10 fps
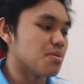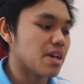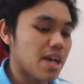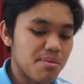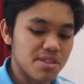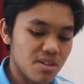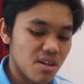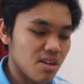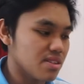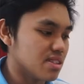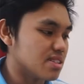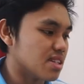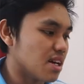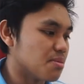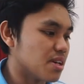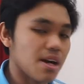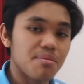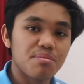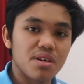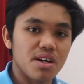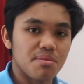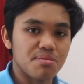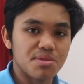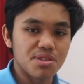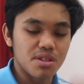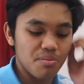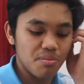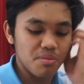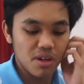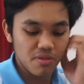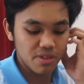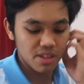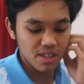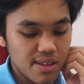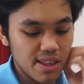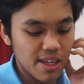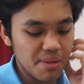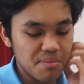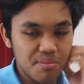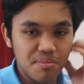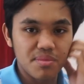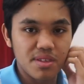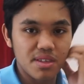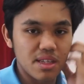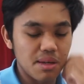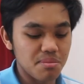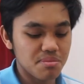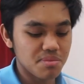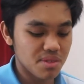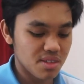my app is called the Timer app. I'm sorry of the lame name,